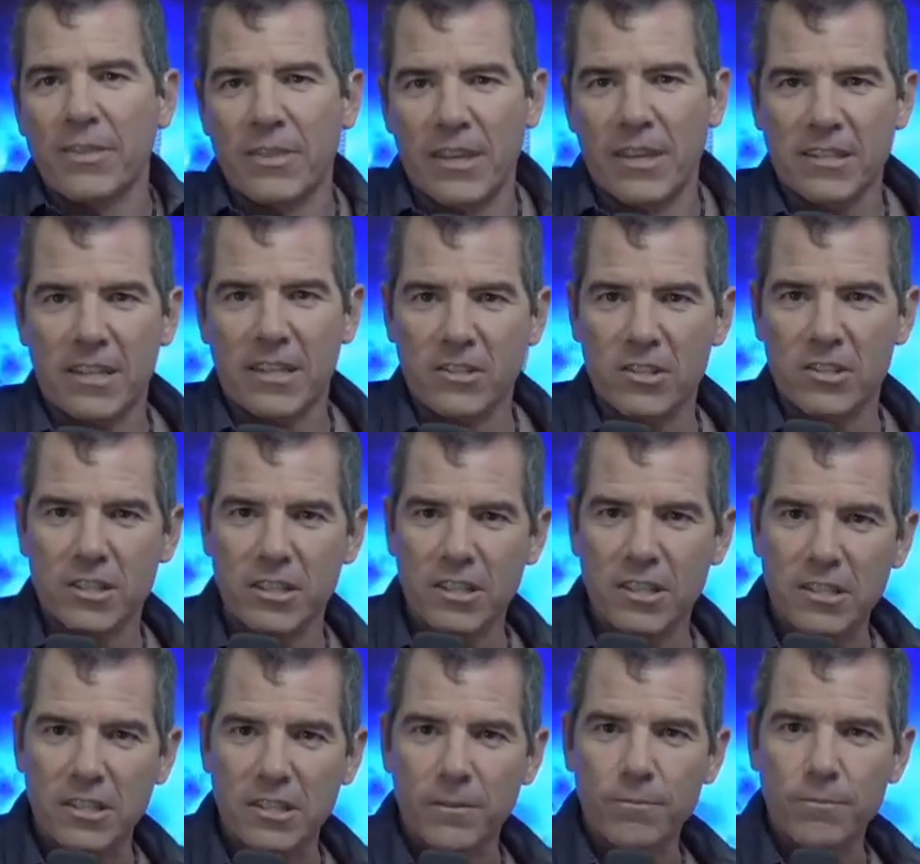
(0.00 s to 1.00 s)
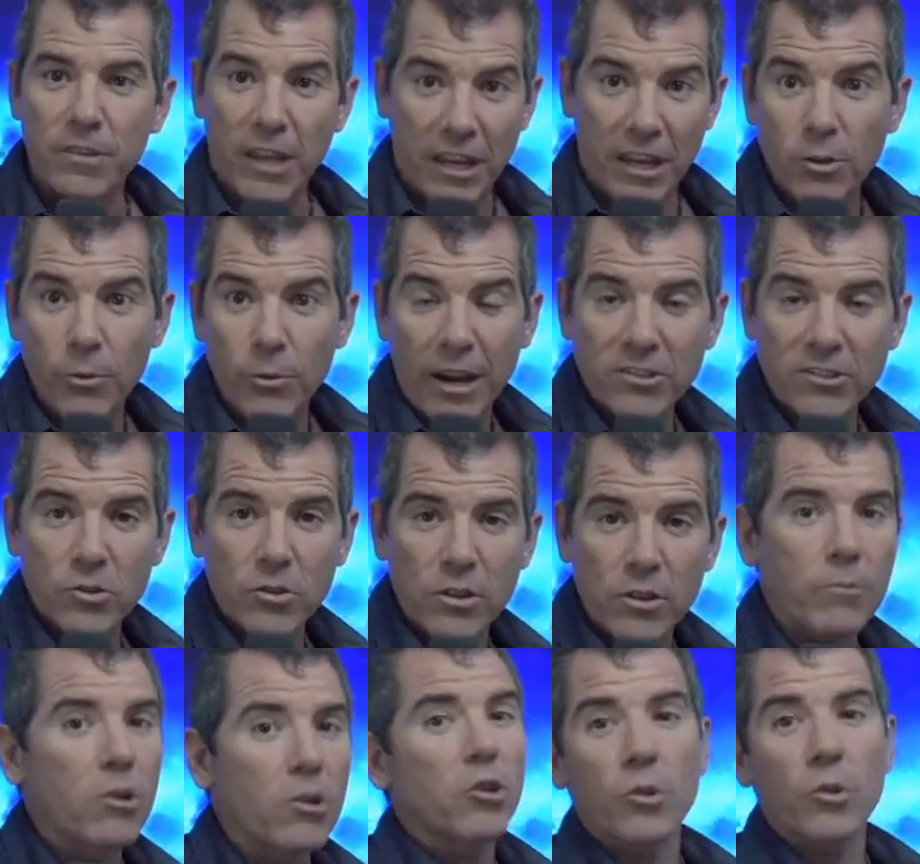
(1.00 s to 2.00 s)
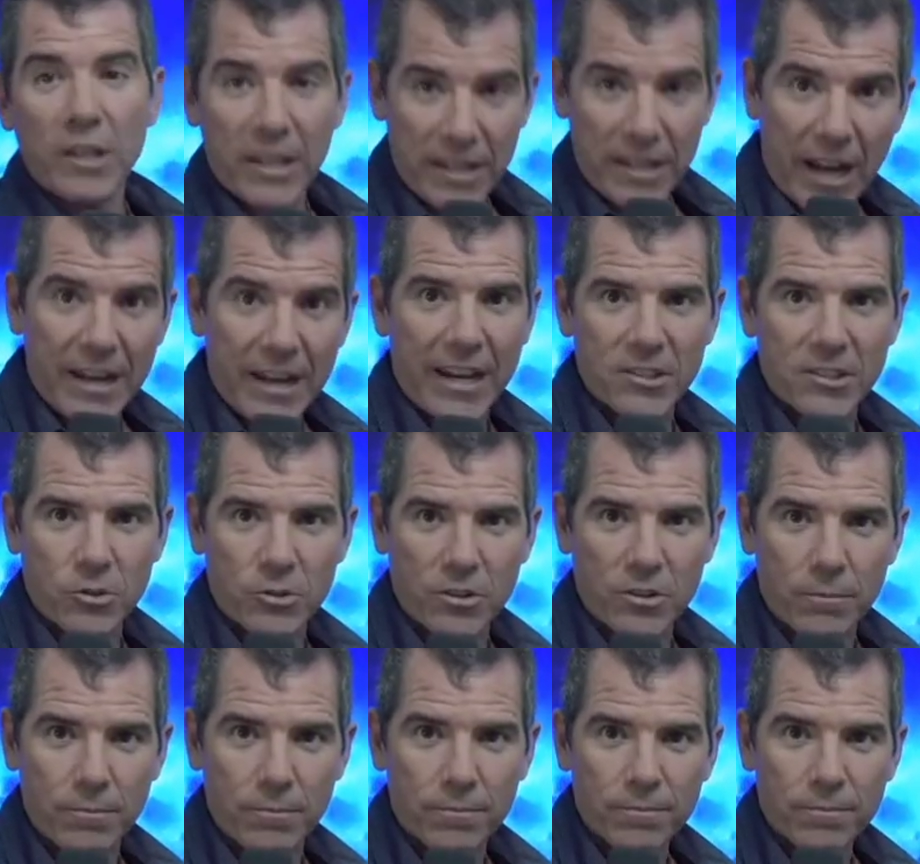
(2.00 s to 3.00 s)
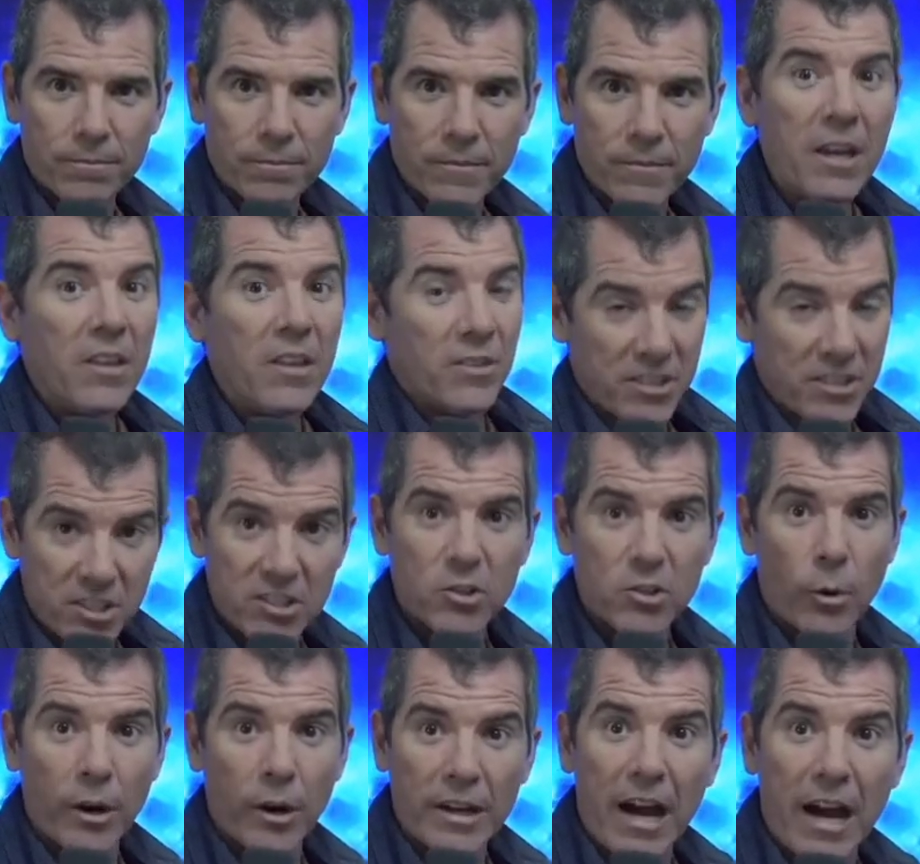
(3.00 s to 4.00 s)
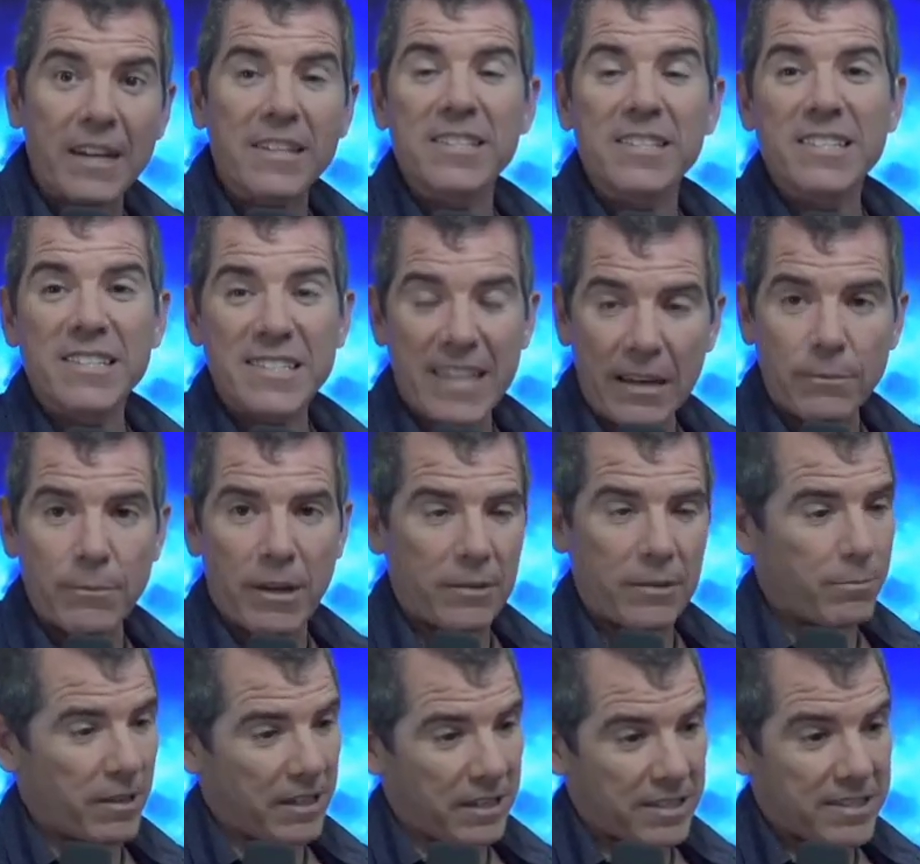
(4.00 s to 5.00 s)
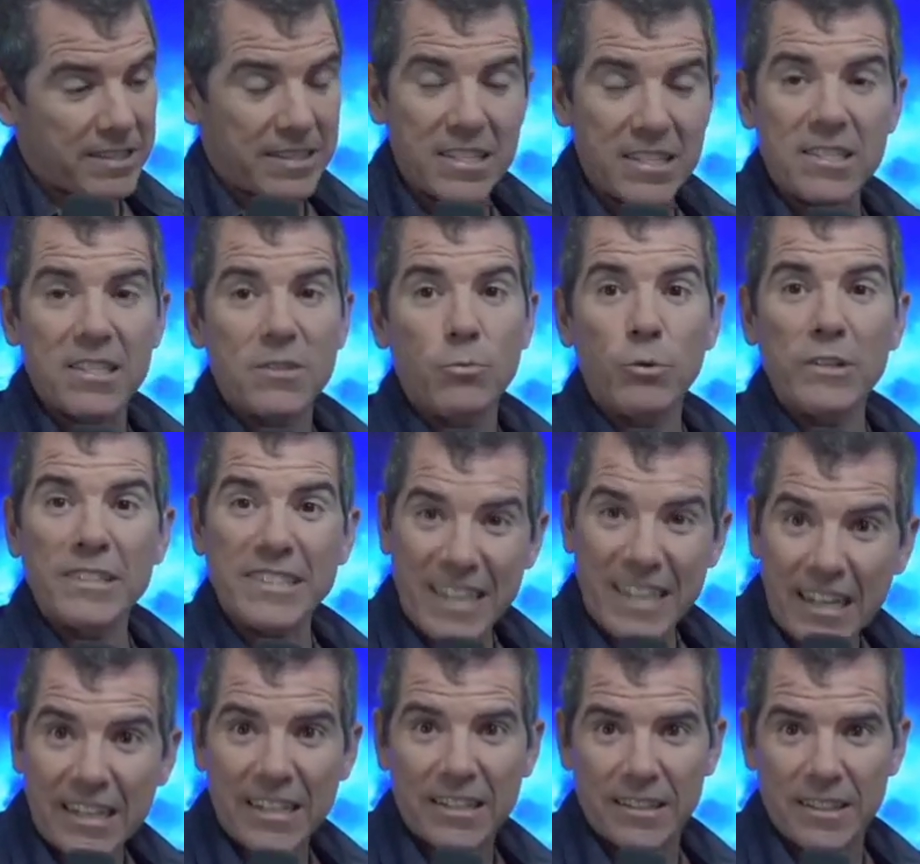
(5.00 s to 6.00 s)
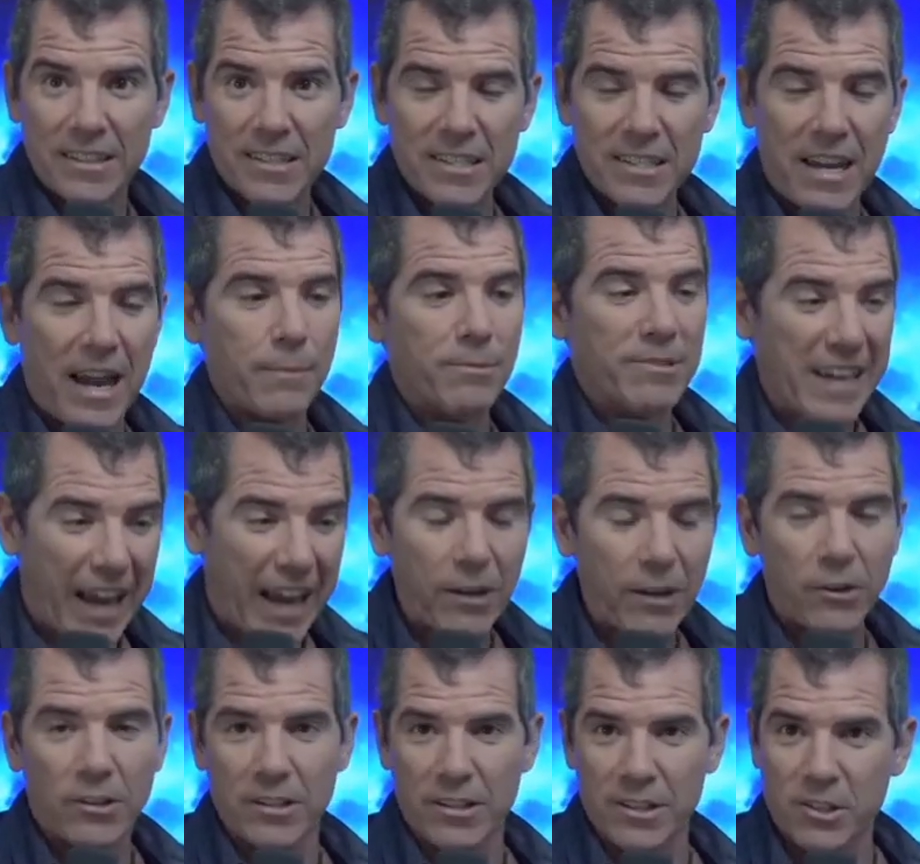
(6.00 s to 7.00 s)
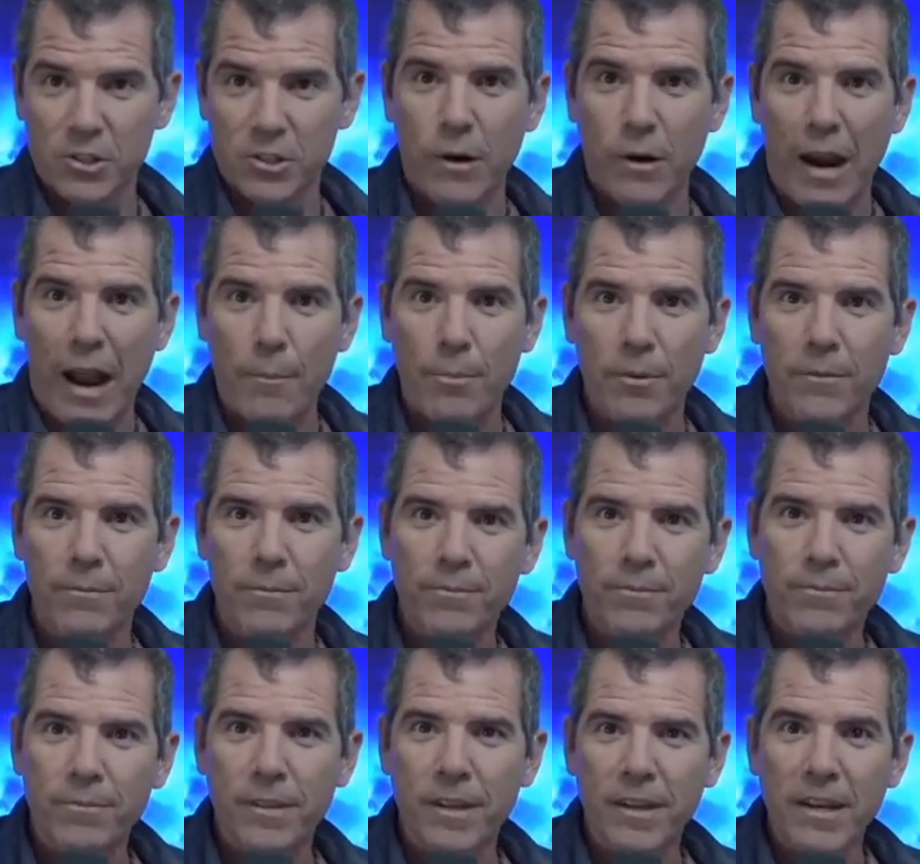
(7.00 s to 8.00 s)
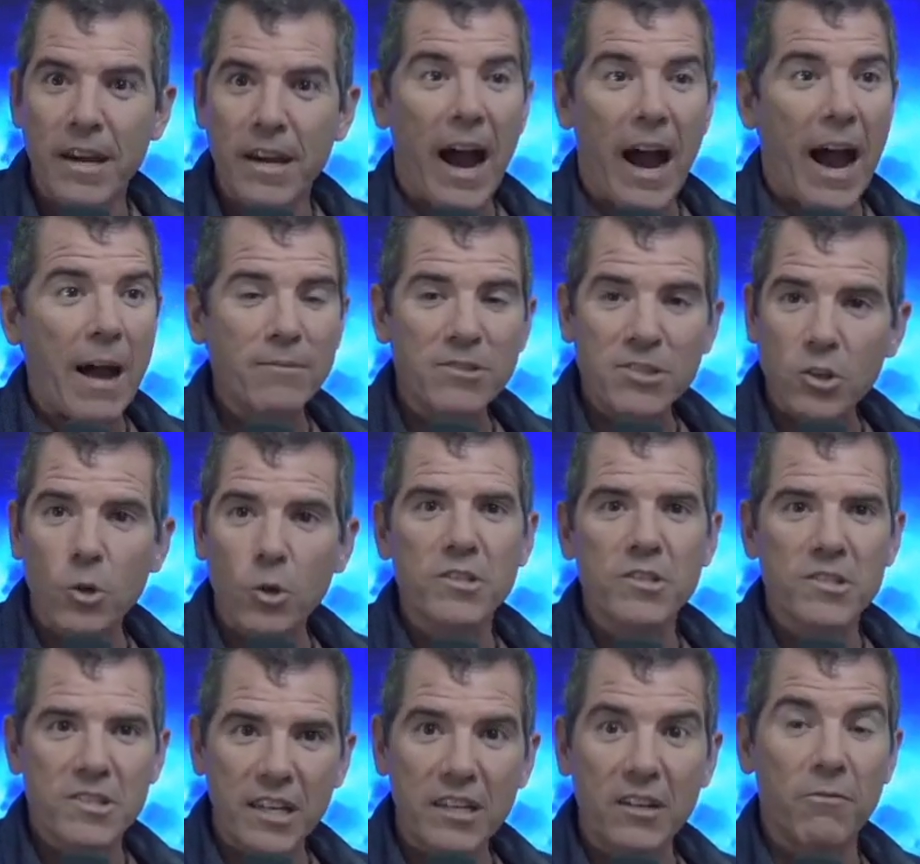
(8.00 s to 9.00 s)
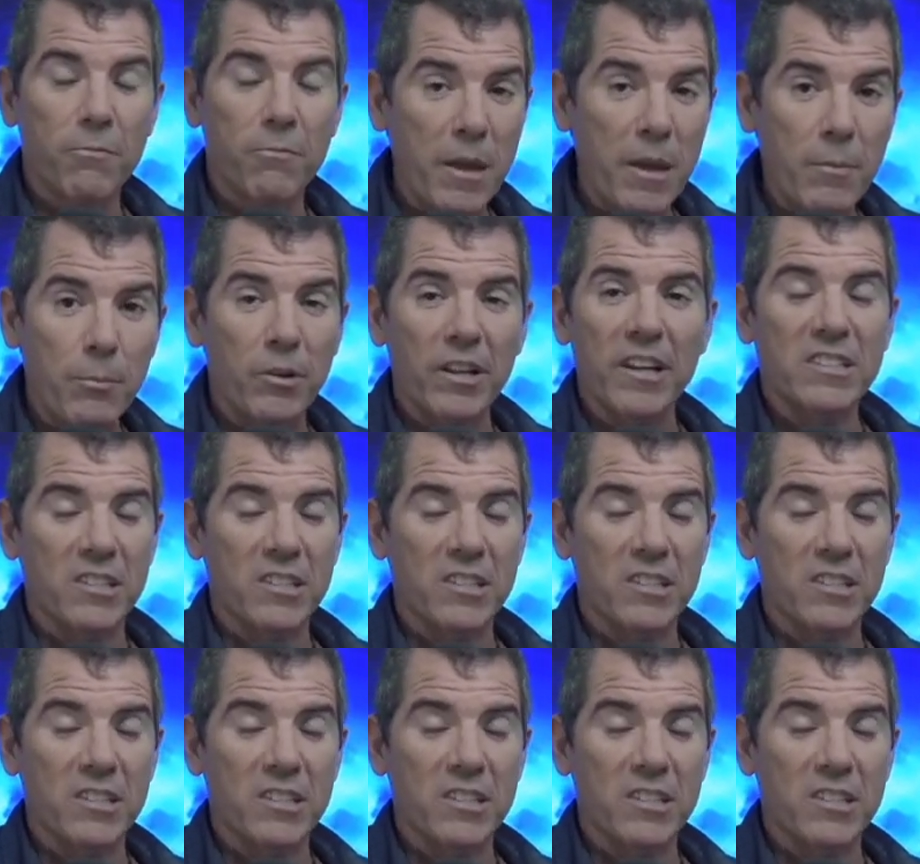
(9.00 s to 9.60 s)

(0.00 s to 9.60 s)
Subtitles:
Nine things I just listed. Can you answer them? You cannot answer them. This is going on as a segment because this is ridiculous. I'm tired of this crap. I'm so sick of people.